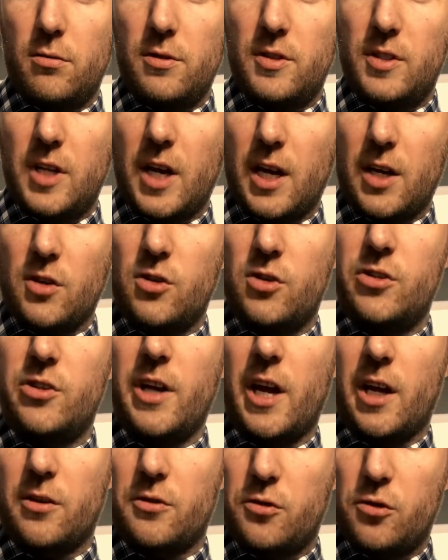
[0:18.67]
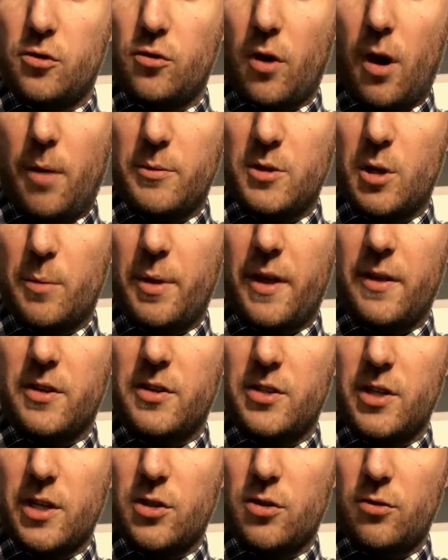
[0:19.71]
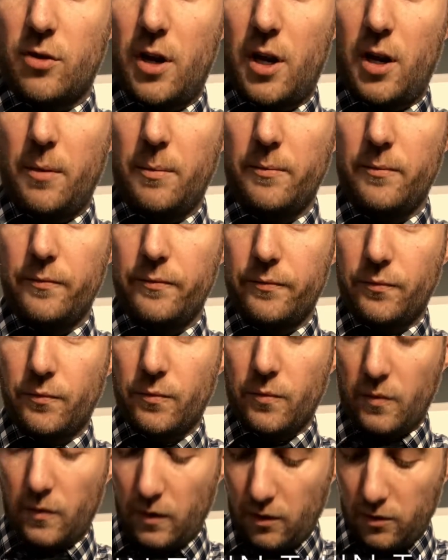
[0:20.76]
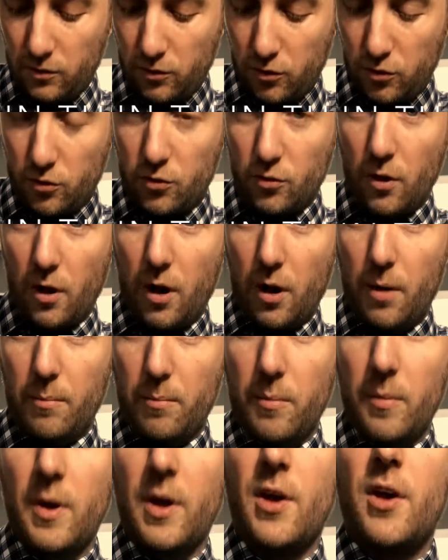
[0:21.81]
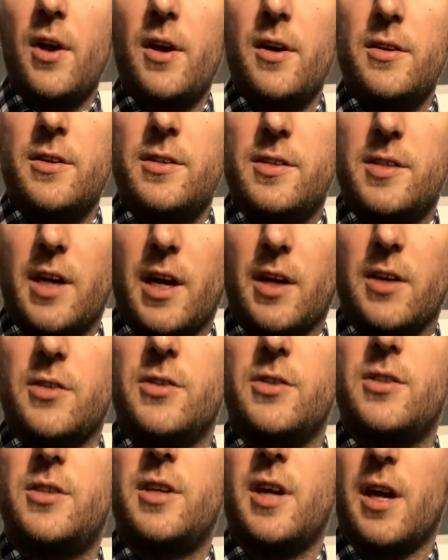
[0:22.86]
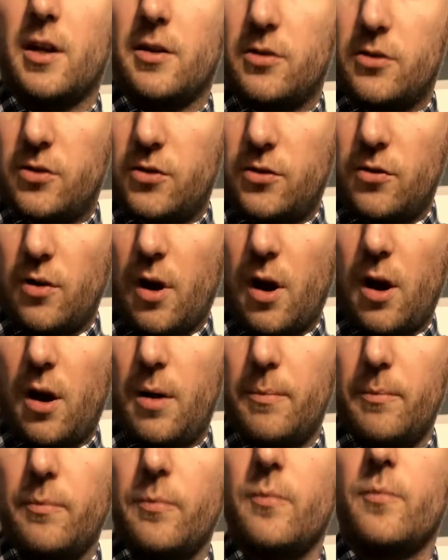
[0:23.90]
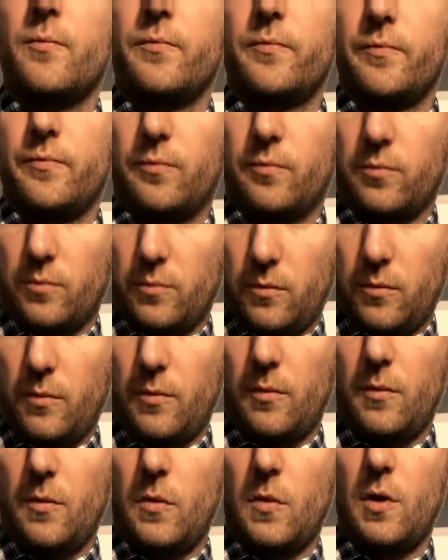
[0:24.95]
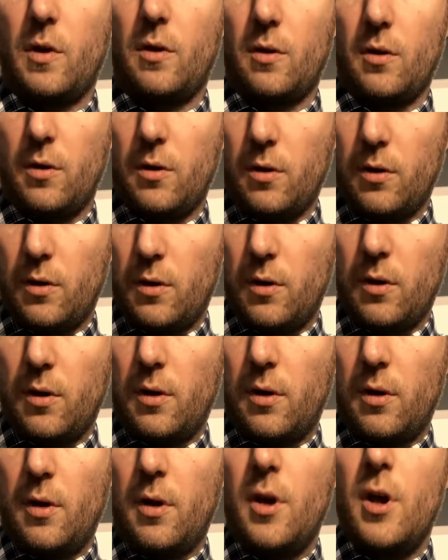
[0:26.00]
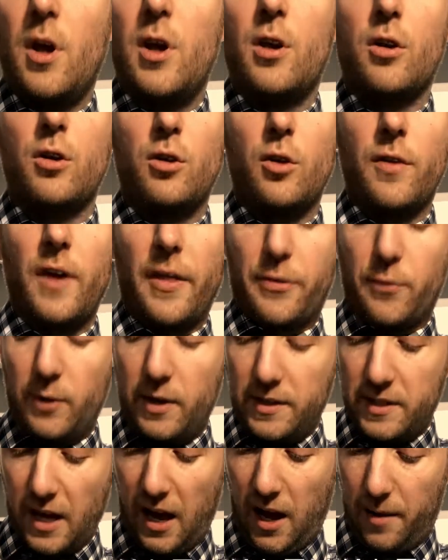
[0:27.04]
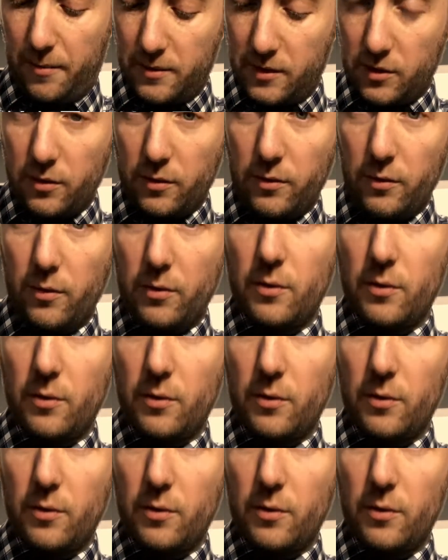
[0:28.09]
6, 6 strum. So you play the 6th string, strum, 6, 6 strum. You're going to do that 3 times.